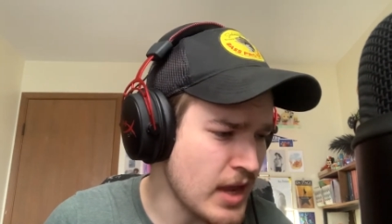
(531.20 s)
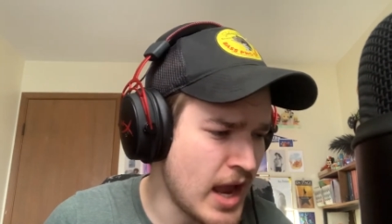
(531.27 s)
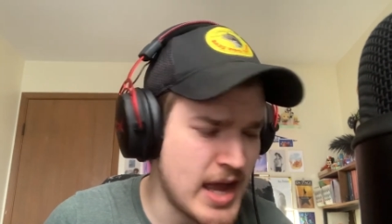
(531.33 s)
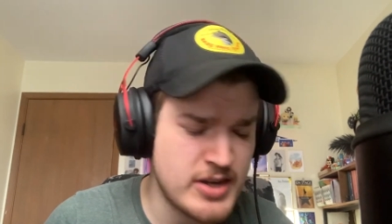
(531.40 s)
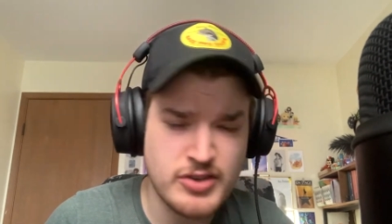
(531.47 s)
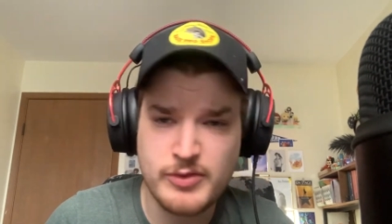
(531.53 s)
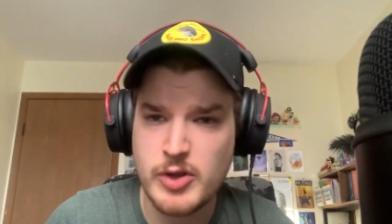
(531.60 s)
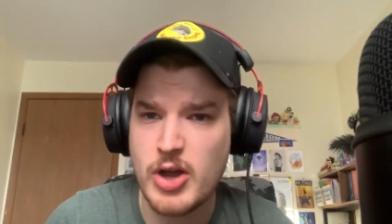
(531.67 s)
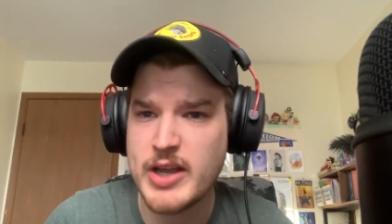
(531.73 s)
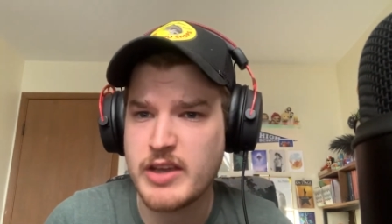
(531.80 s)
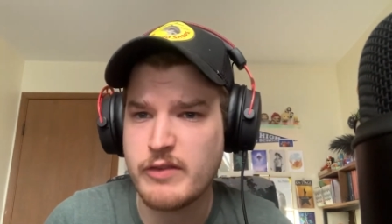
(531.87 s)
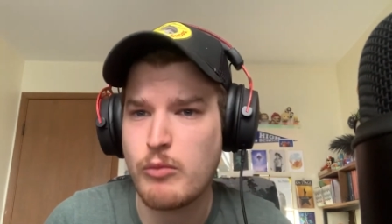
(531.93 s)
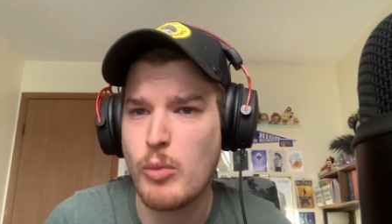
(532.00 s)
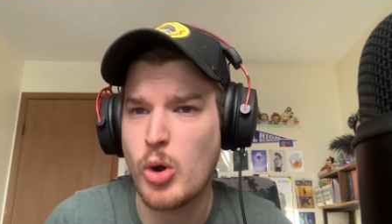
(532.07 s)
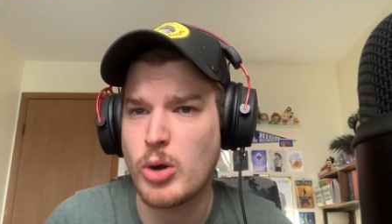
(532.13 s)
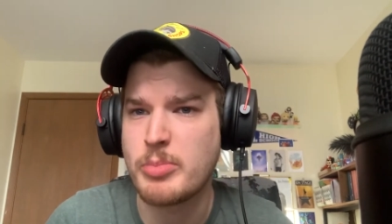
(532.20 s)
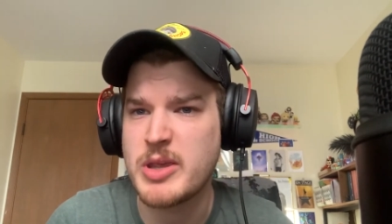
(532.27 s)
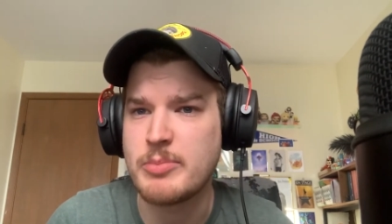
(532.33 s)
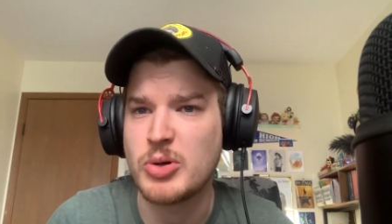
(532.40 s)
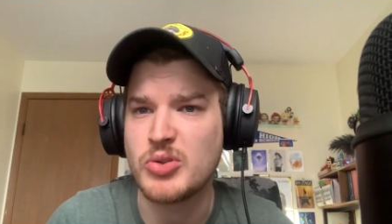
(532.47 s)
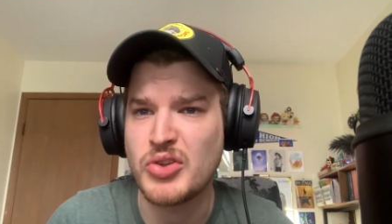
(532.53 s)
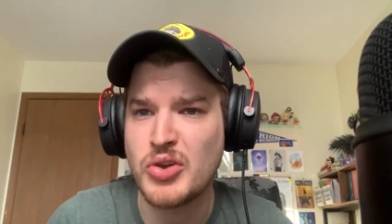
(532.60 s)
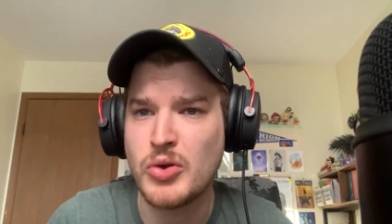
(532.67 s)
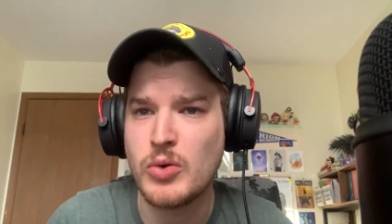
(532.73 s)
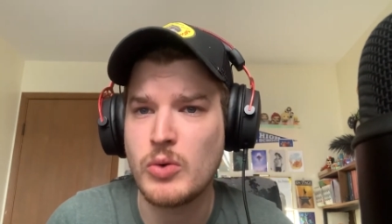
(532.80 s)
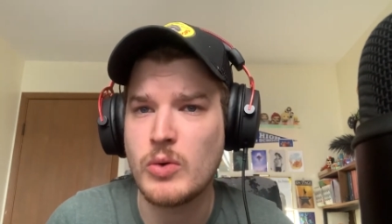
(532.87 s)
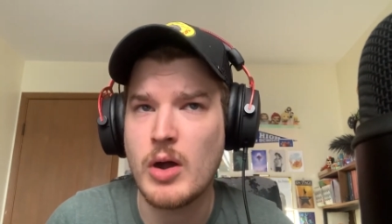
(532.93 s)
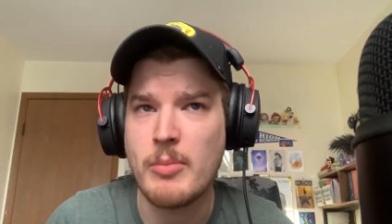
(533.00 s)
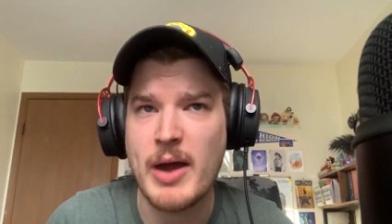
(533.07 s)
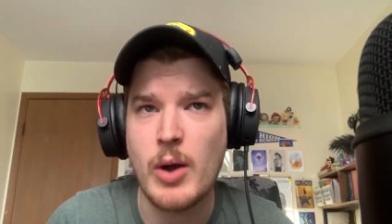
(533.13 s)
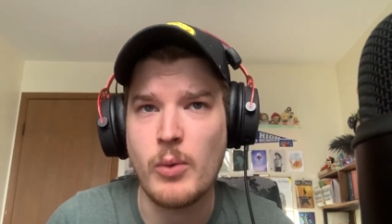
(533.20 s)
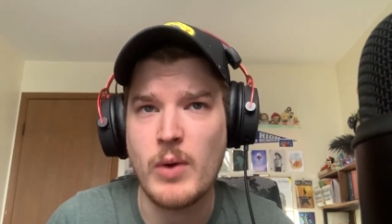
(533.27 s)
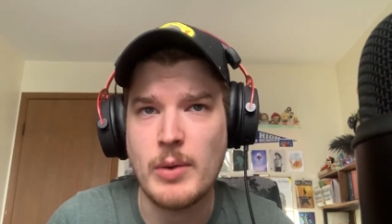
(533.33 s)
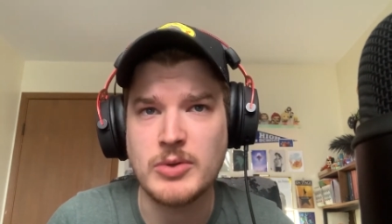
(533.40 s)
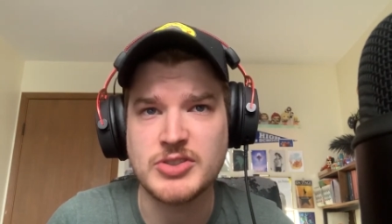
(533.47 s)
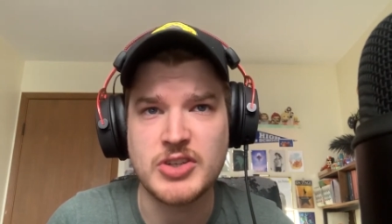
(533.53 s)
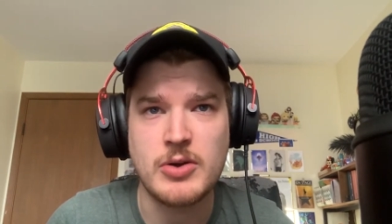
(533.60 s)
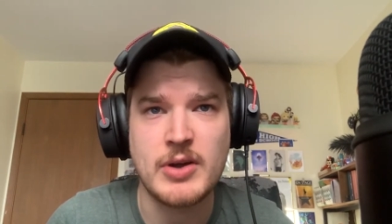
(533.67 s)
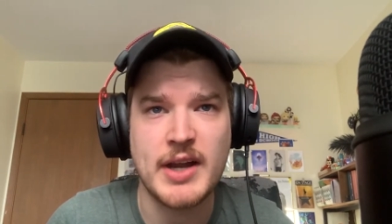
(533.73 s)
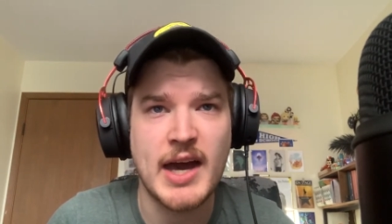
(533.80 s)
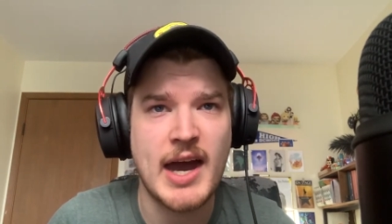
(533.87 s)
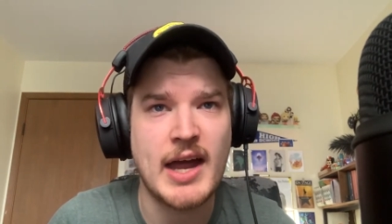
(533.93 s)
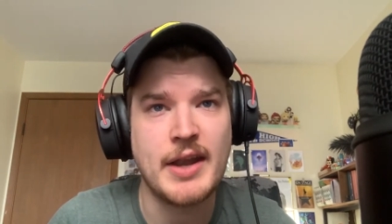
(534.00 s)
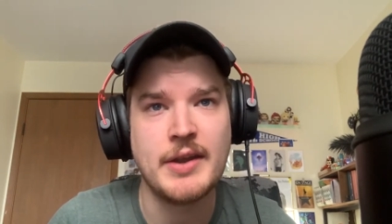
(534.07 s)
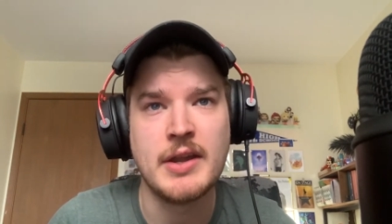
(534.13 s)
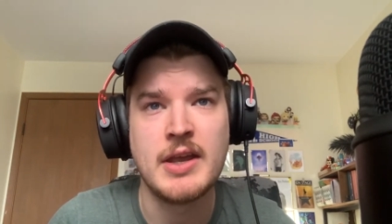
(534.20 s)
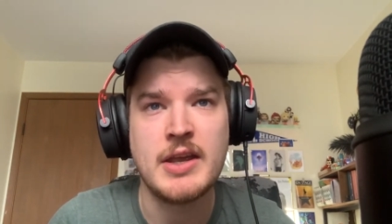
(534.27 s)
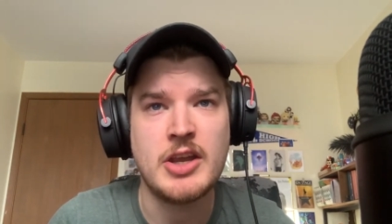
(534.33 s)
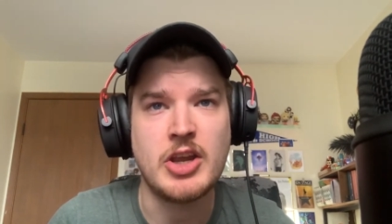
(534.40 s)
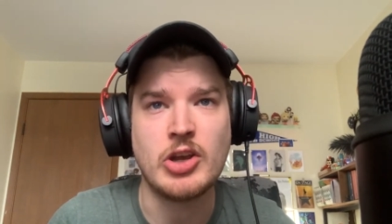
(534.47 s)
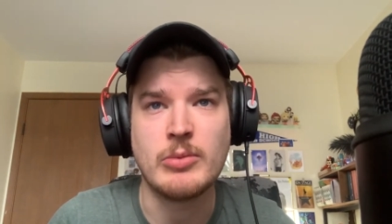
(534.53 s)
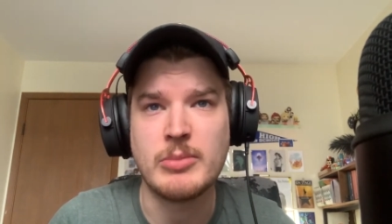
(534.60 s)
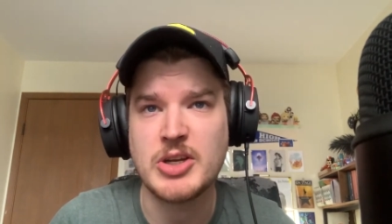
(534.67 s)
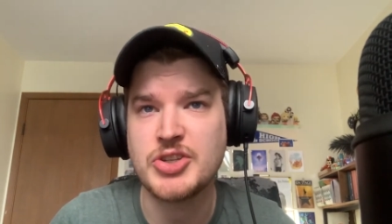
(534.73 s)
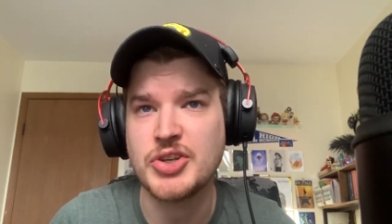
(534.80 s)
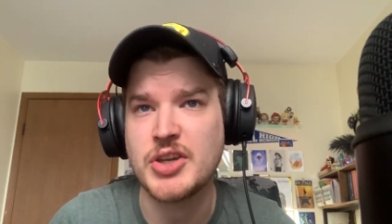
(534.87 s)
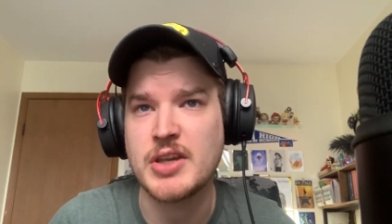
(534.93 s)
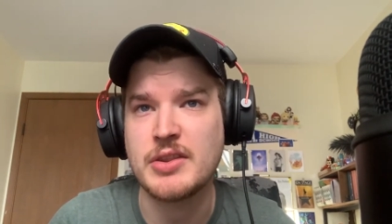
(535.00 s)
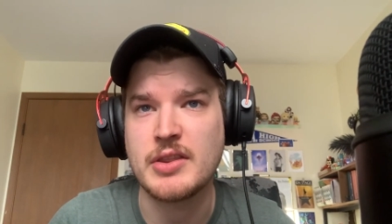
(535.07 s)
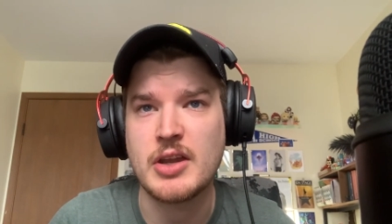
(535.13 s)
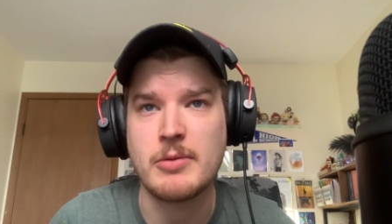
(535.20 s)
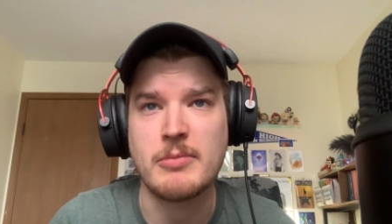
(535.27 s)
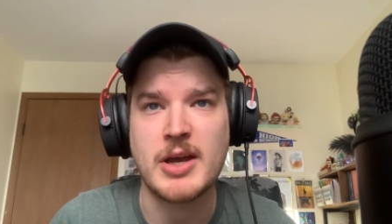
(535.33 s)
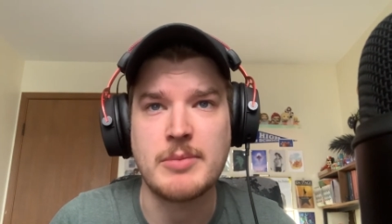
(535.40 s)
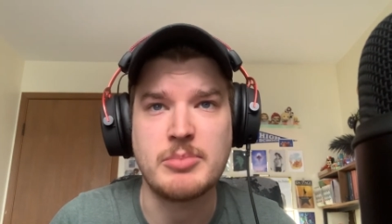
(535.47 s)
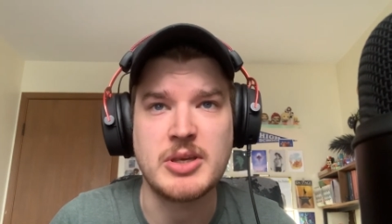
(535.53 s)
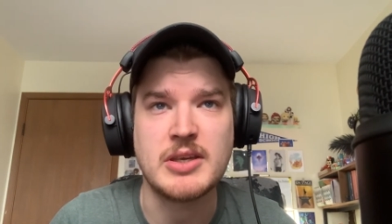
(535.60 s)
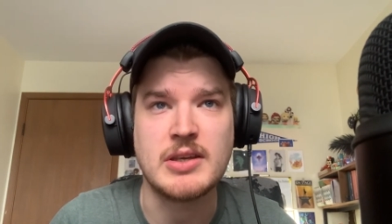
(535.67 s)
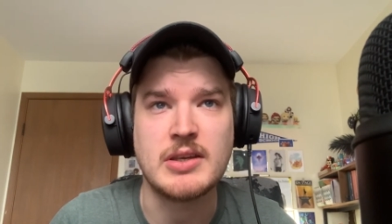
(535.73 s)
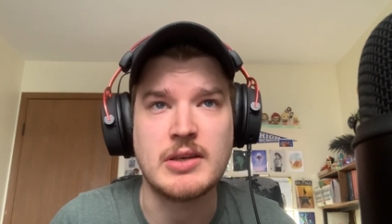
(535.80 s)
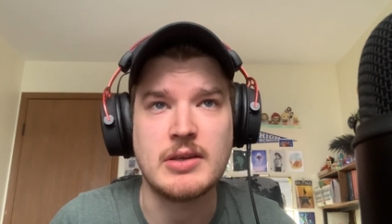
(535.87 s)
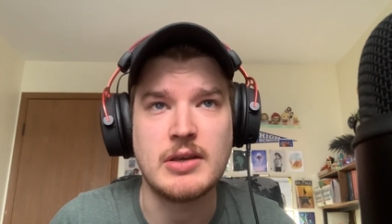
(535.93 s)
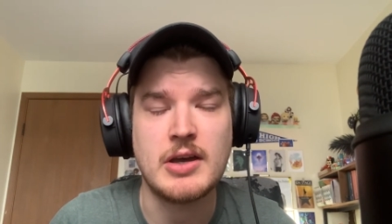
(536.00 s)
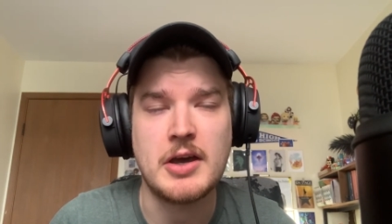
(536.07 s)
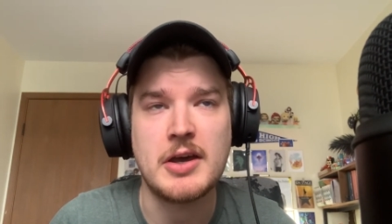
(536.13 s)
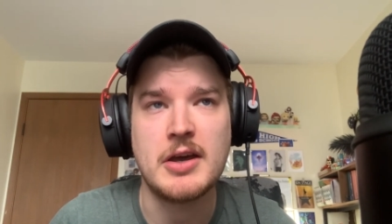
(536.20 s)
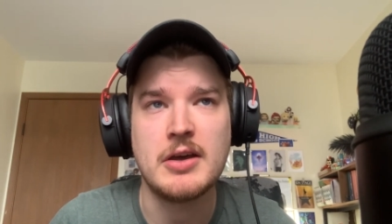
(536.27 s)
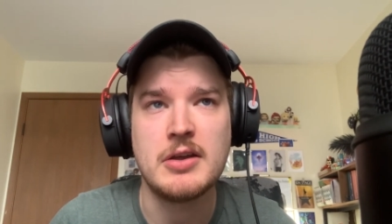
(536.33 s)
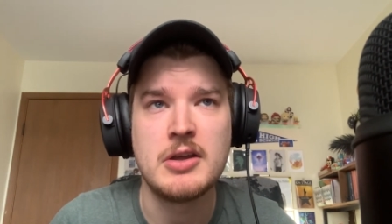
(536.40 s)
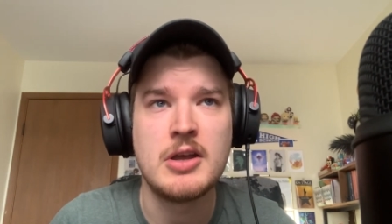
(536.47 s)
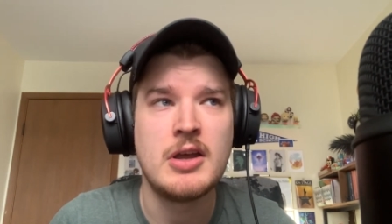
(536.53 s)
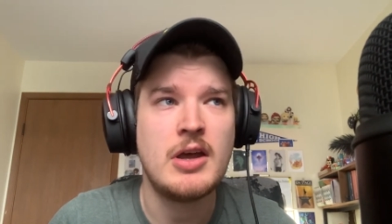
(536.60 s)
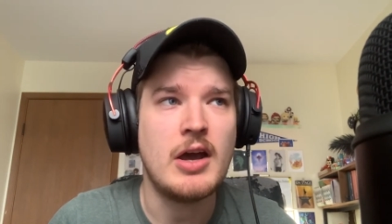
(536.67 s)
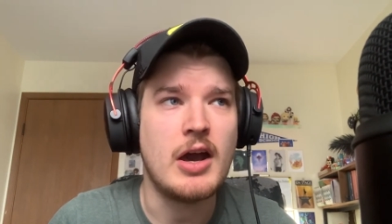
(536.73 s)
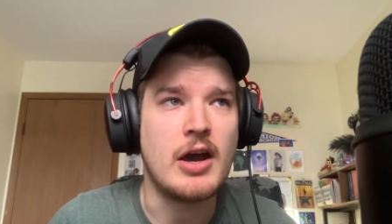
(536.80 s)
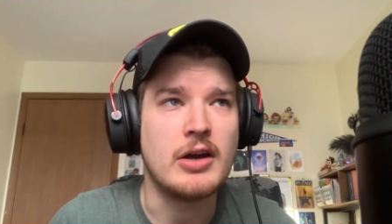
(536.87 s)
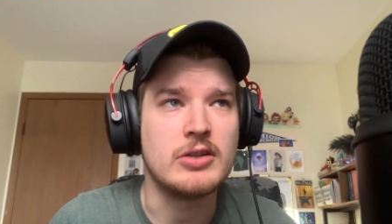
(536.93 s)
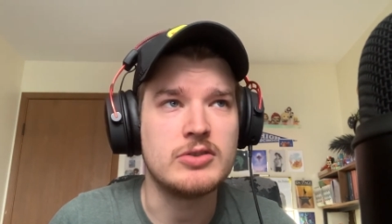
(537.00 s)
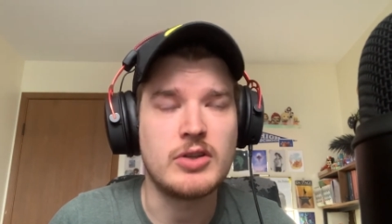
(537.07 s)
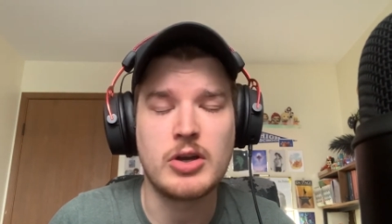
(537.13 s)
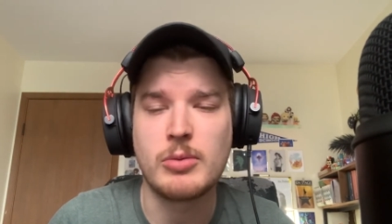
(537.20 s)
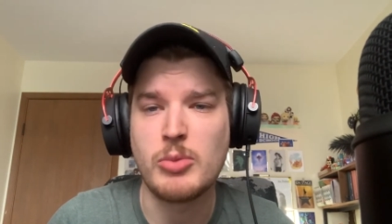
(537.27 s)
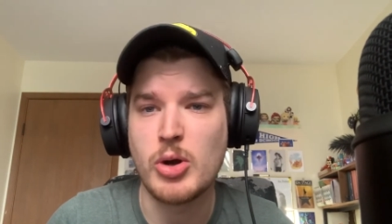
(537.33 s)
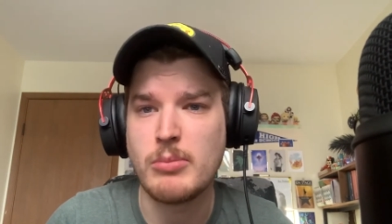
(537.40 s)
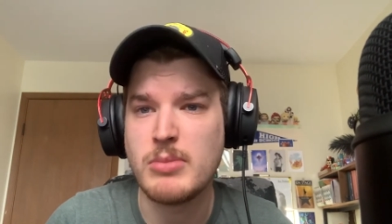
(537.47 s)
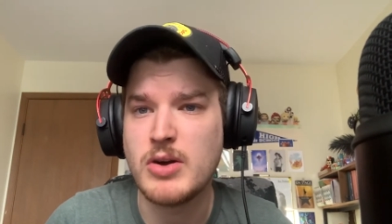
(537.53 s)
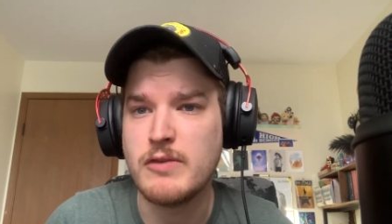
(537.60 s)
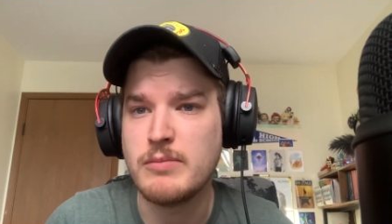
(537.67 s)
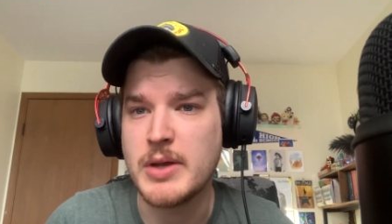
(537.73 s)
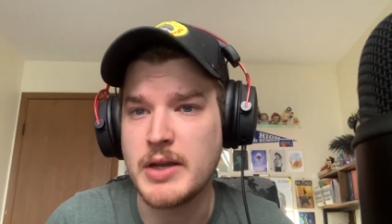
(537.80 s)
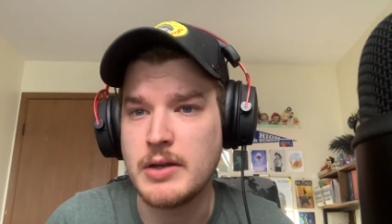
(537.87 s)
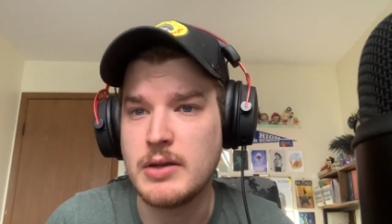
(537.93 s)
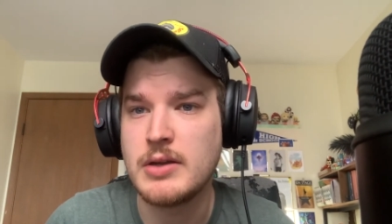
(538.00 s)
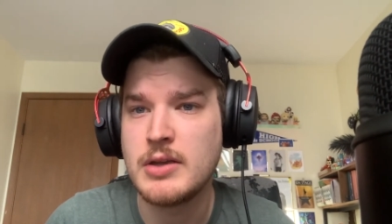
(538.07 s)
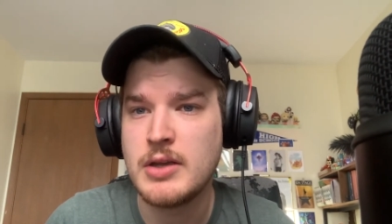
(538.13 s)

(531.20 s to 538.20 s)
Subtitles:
I just feel like if more people knew about what was going on here in Michigan, there might be a little more movement